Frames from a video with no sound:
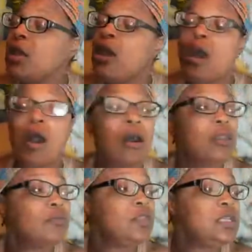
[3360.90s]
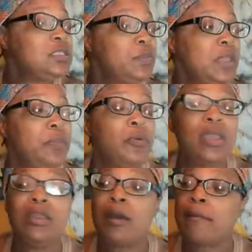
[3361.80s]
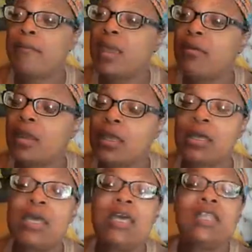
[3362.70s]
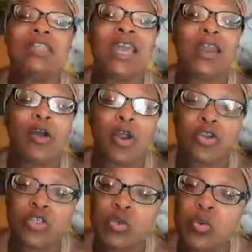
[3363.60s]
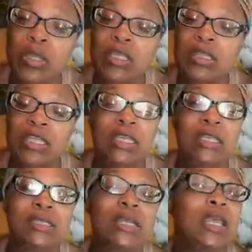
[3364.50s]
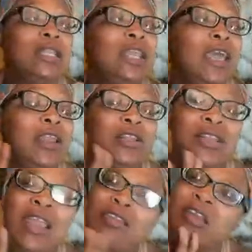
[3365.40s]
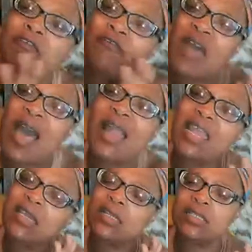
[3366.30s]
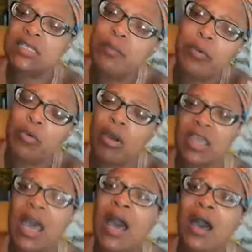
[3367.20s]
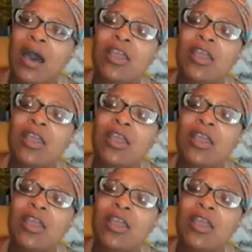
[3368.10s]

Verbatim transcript: all of these people in America that are doing things that they're defiling the temple of God.